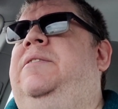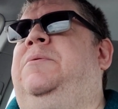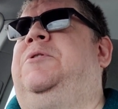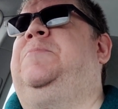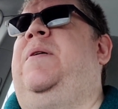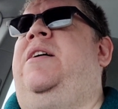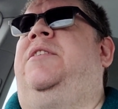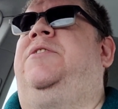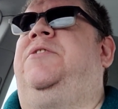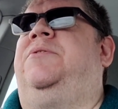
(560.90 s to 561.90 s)

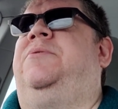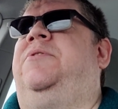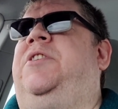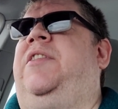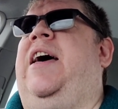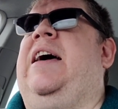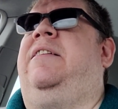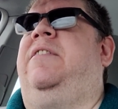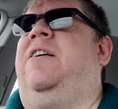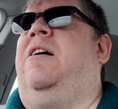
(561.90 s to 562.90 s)
response to that
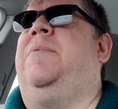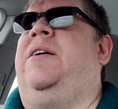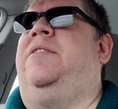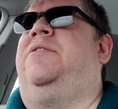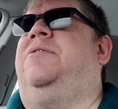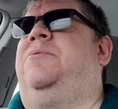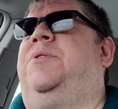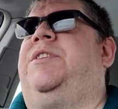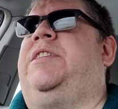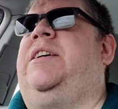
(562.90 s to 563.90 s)
comment
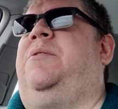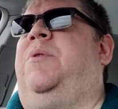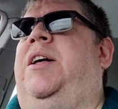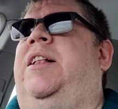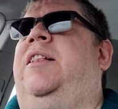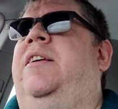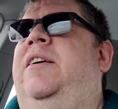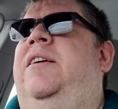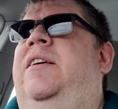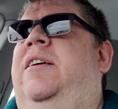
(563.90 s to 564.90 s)
was that, well,
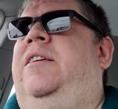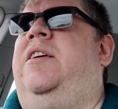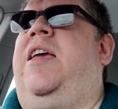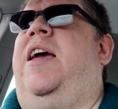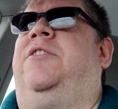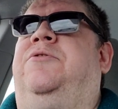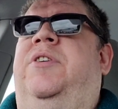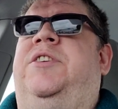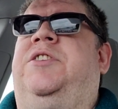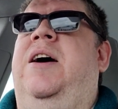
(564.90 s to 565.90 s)
you can't
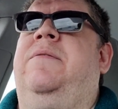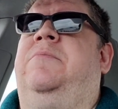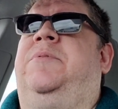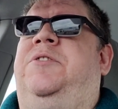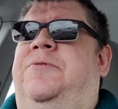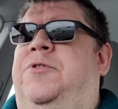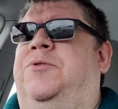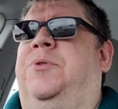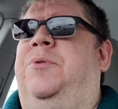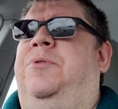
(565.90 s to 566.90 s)
trust governments for
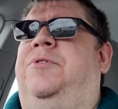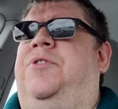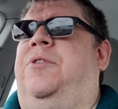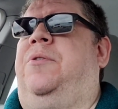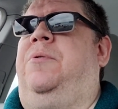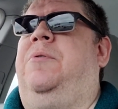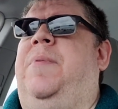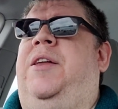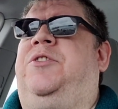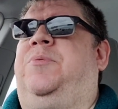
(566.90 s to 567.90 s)
truth, so you
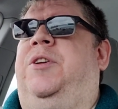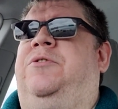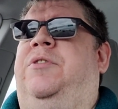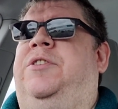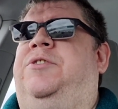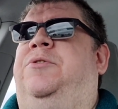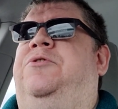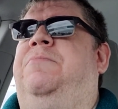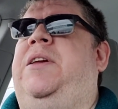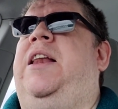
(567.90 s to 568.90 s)
might as well trust
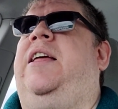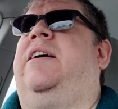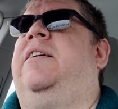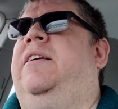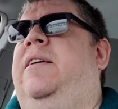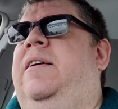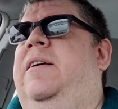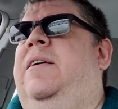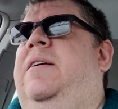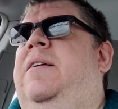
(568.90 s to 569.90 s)
social media,
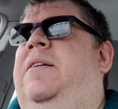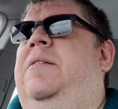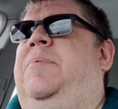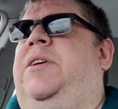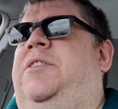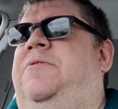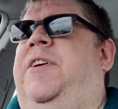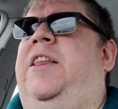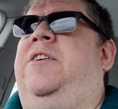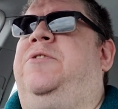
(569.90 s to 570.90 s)
because
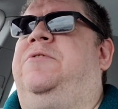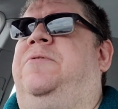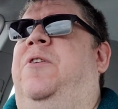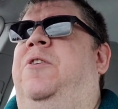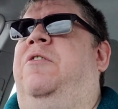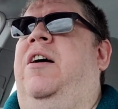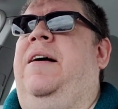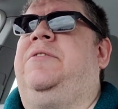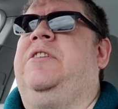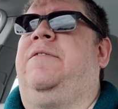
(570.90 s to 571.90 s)
videos and
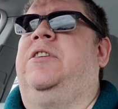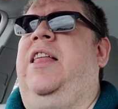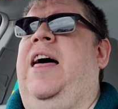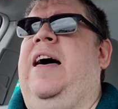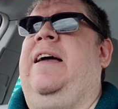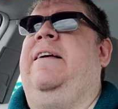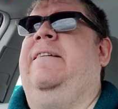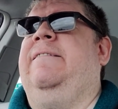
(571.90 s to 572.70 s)
photographs never lie.